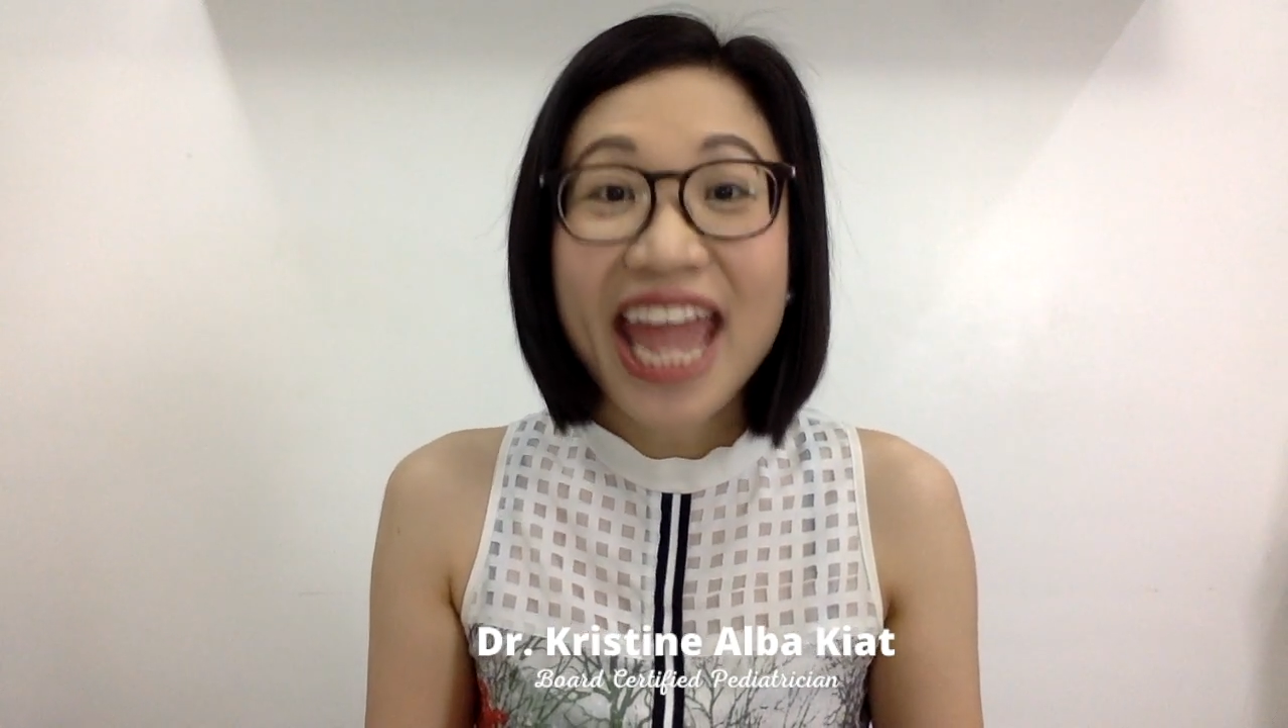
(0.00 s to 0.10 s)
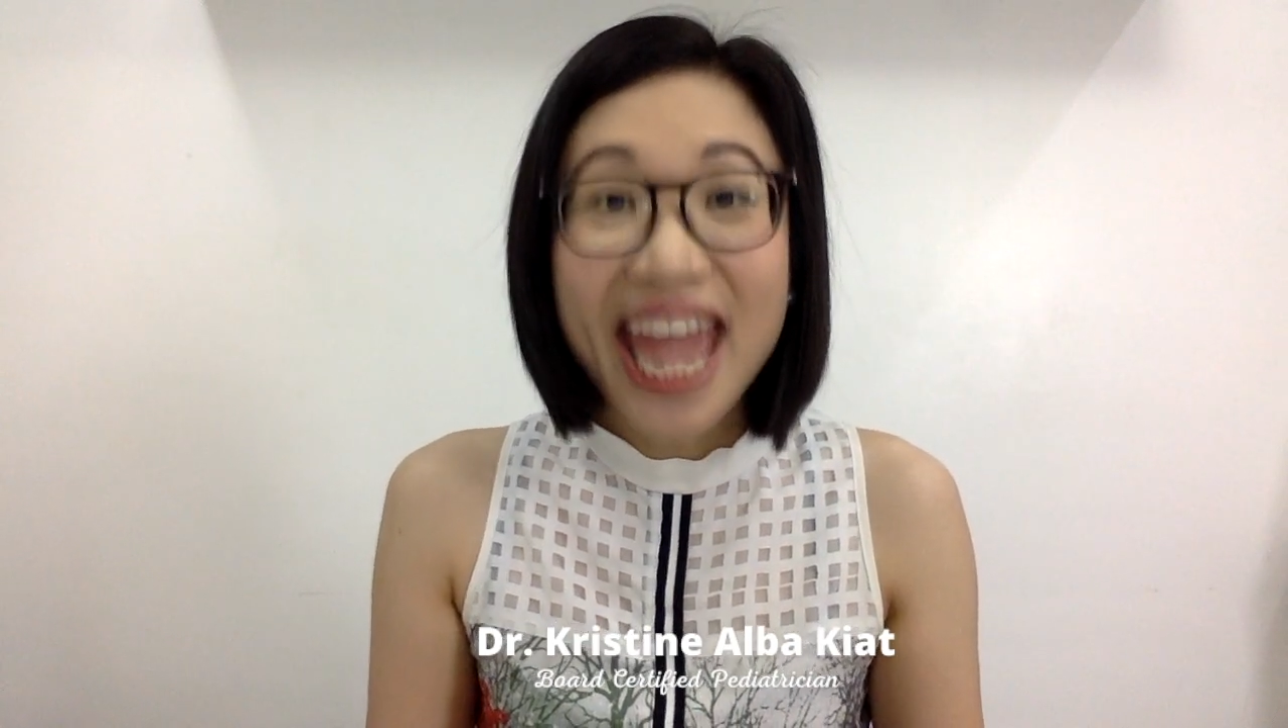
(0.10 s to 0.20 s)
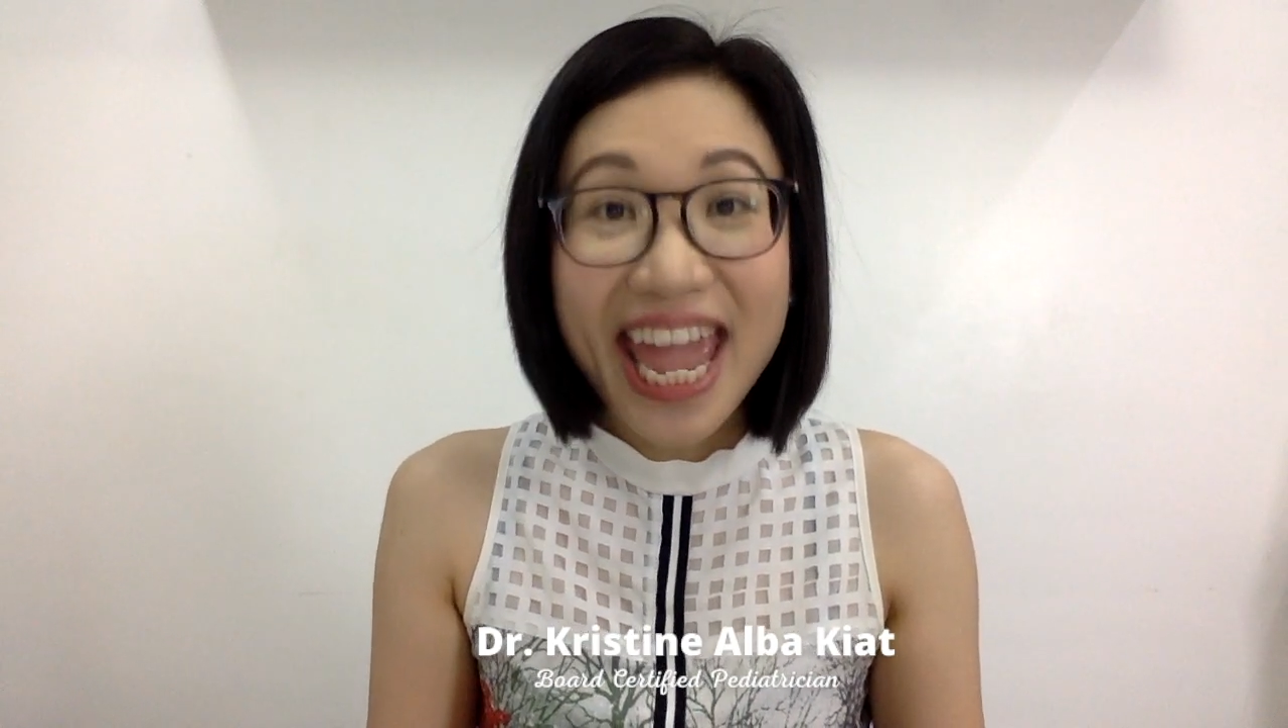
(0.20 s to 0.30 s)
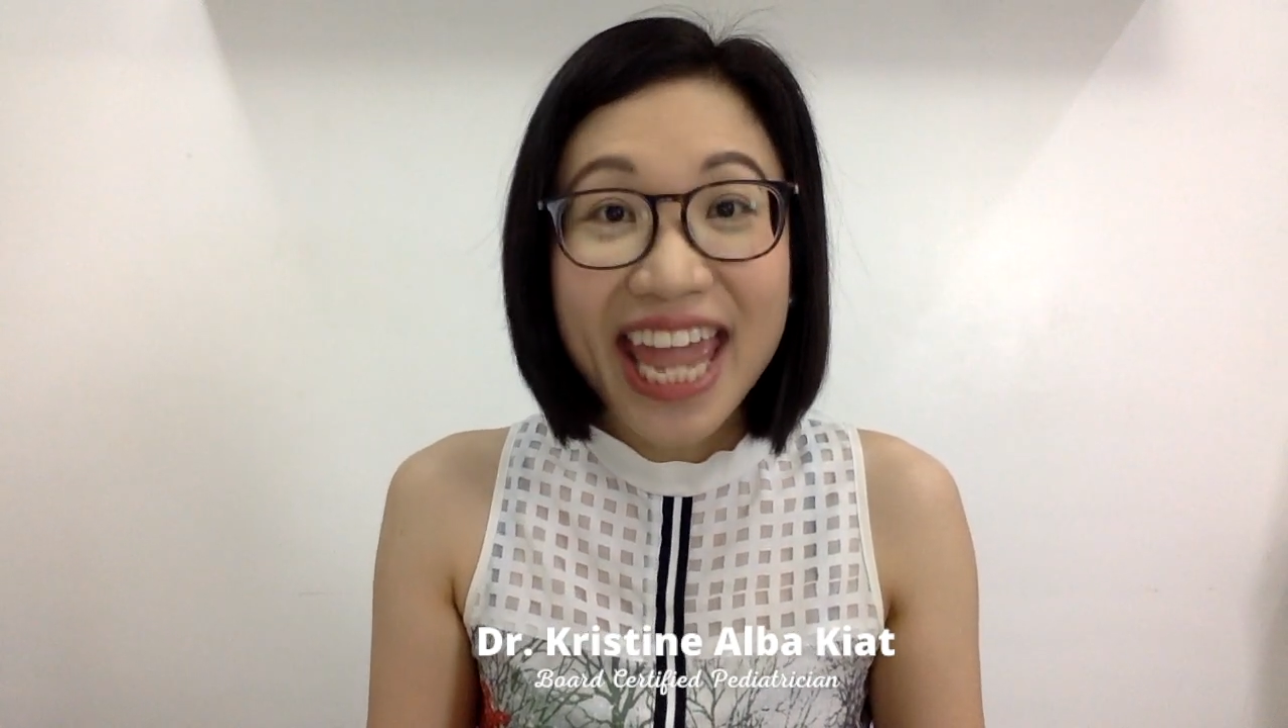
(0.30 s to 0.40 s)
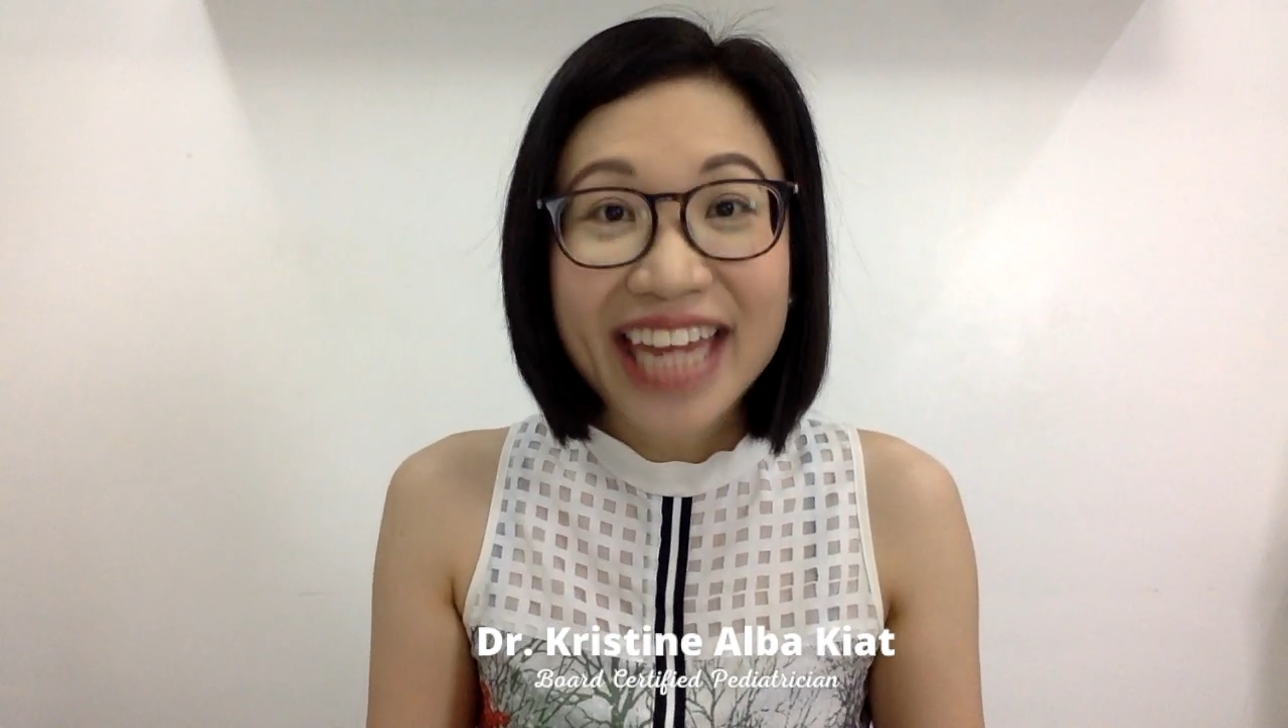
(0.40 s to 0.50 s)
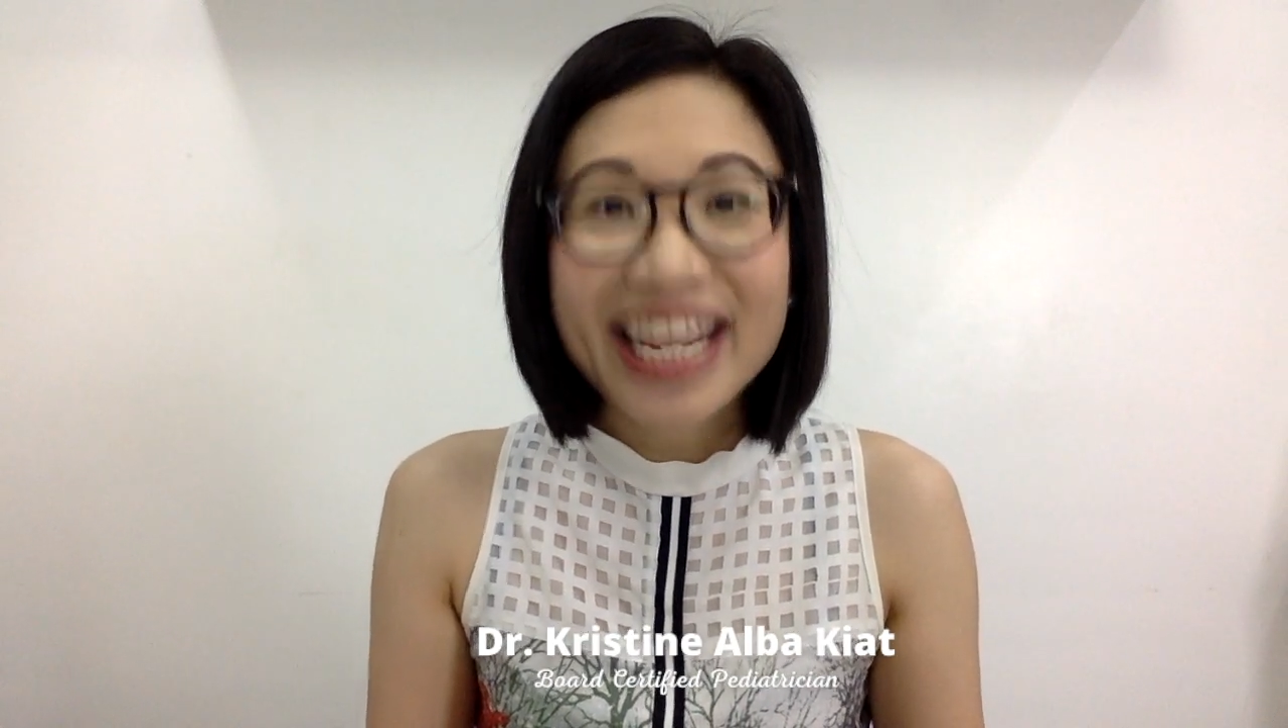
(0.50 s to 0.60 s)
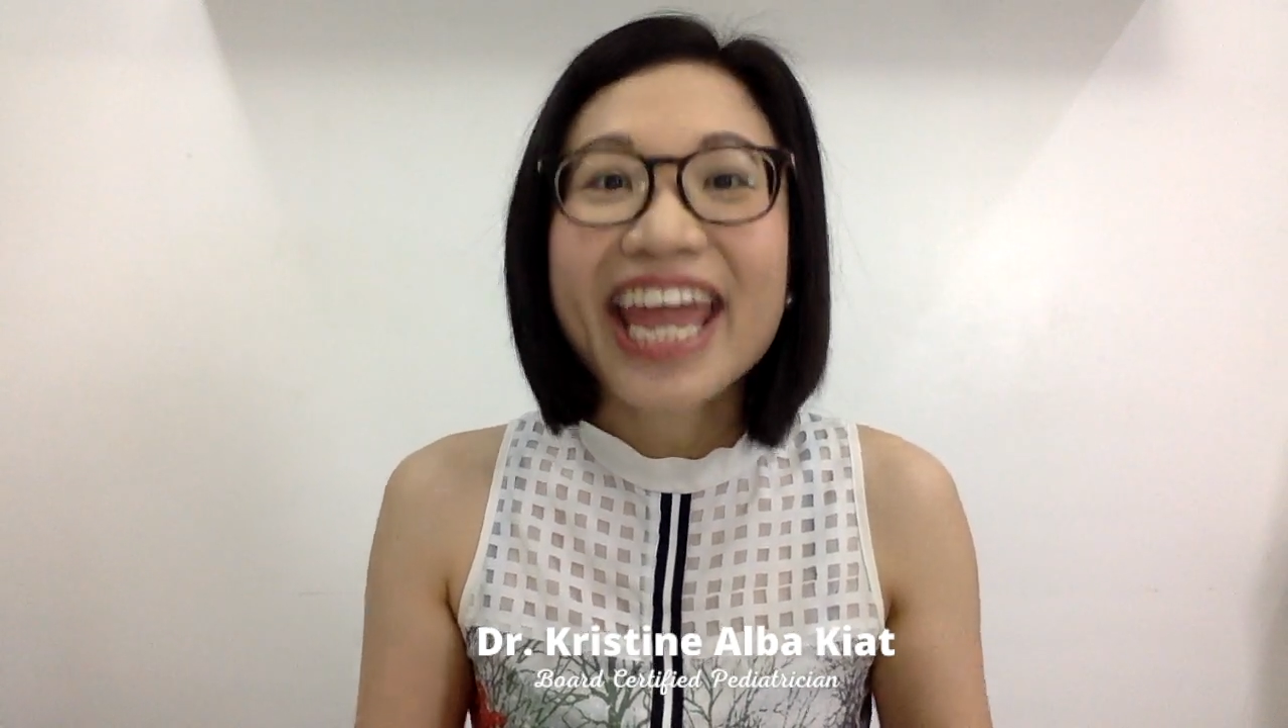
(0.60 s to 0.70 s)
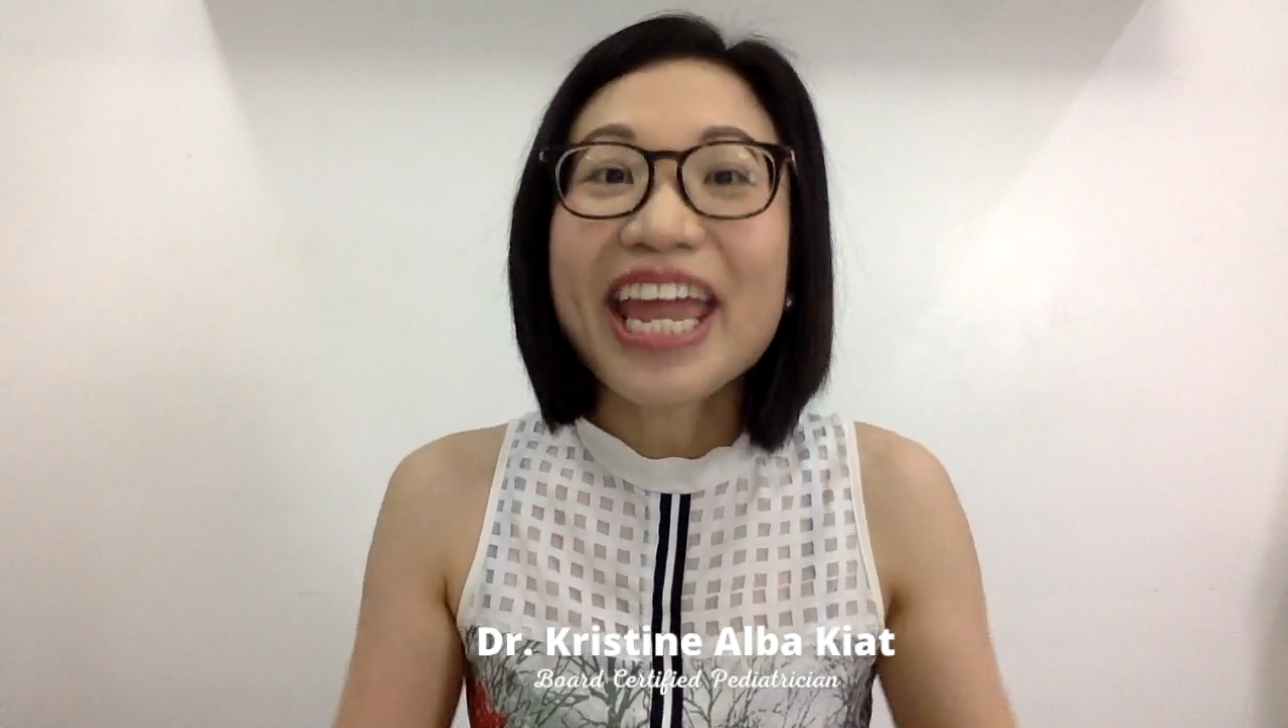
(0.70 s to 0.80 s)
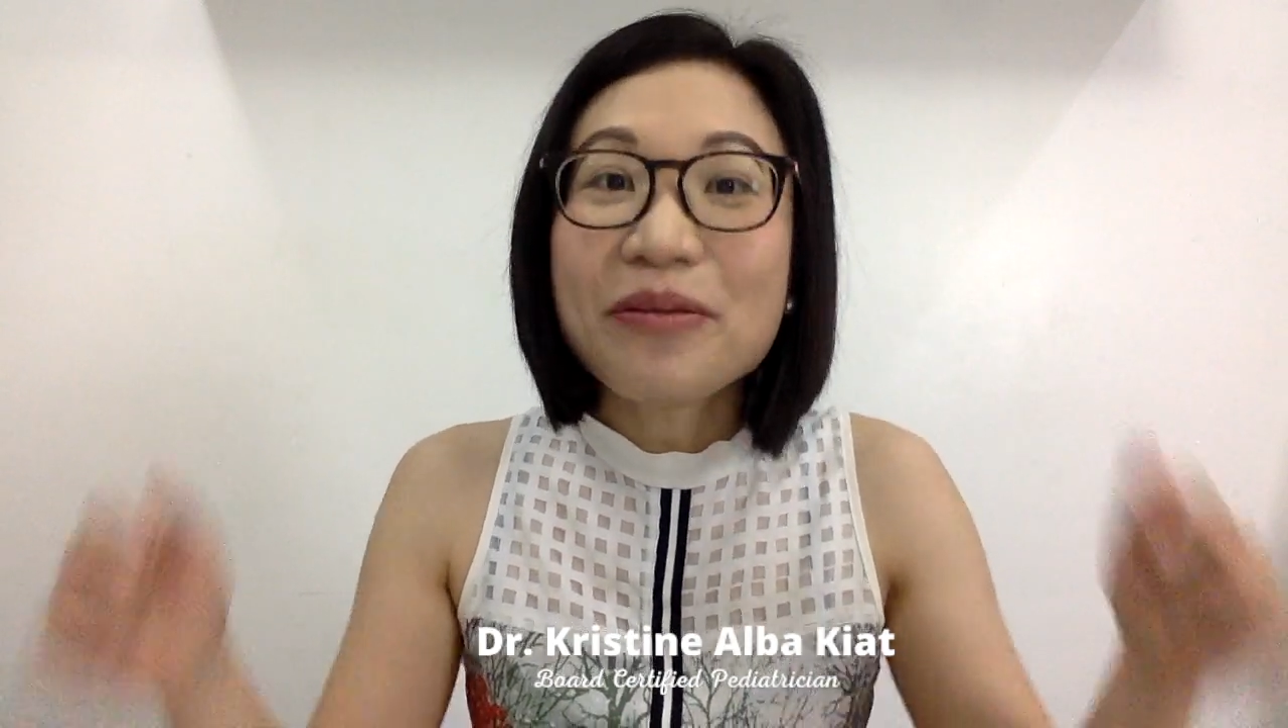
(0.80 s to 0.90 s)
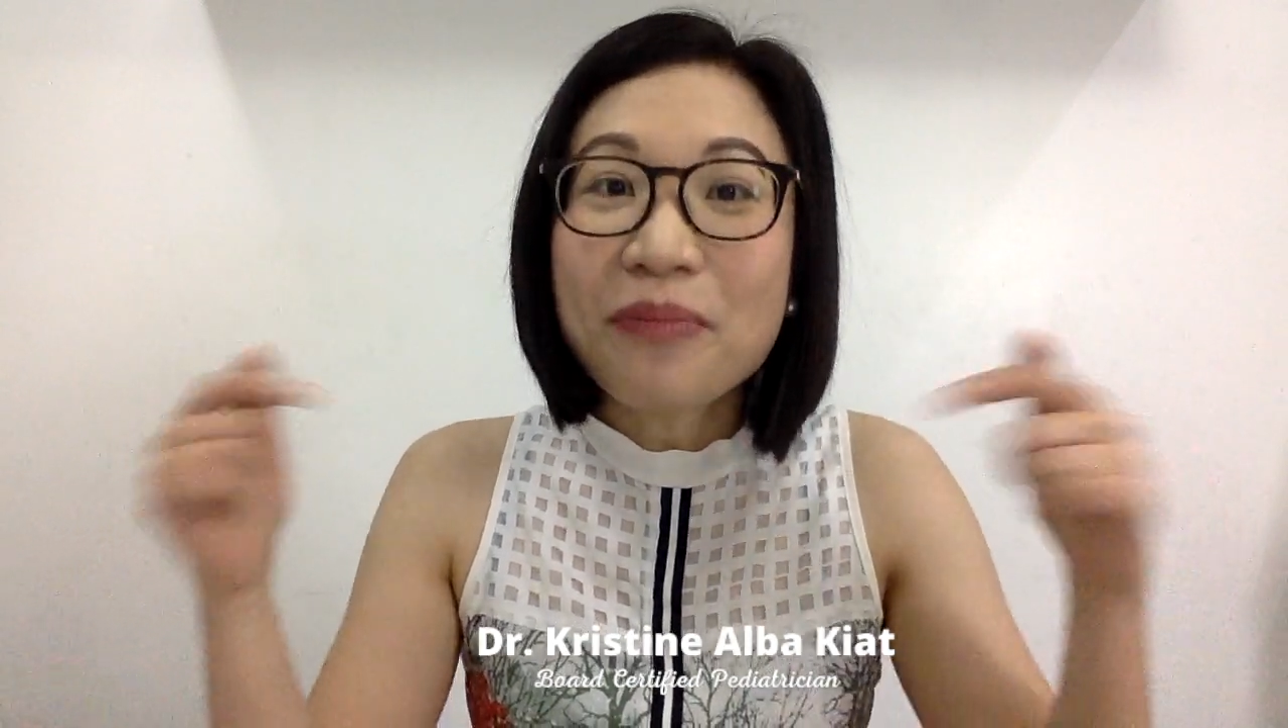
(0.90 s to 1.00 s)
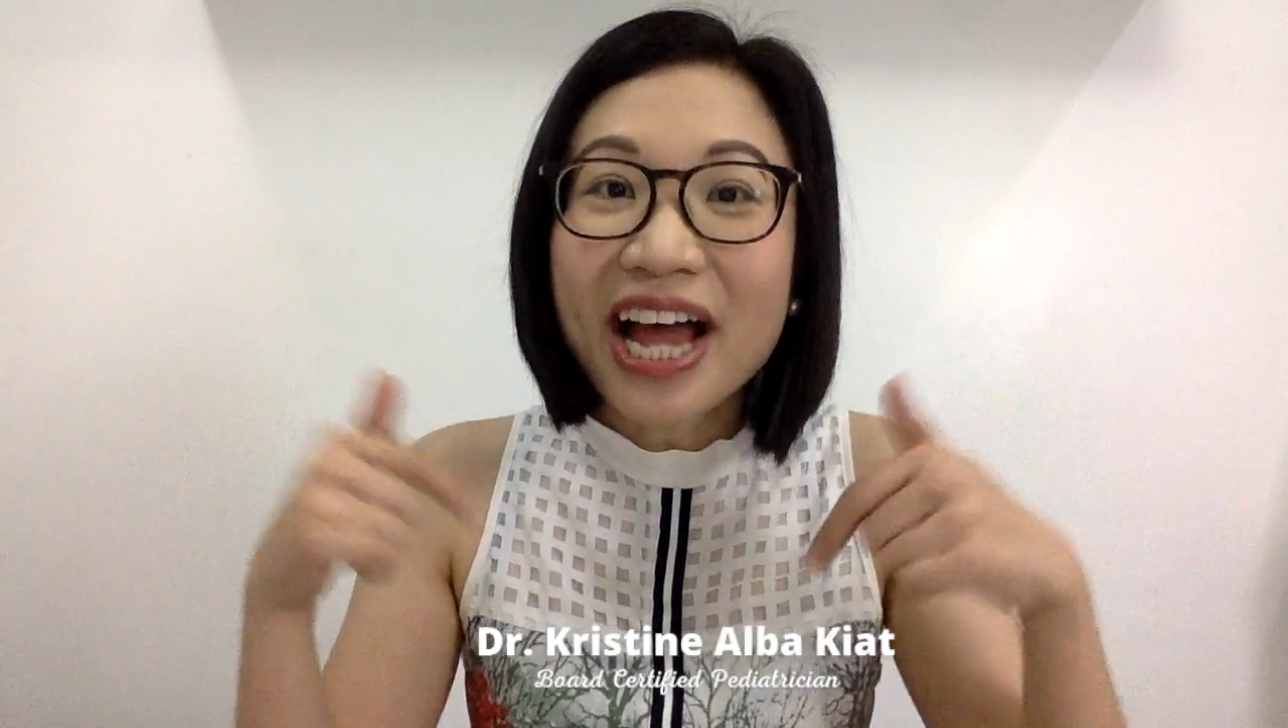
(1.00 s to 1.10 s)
And in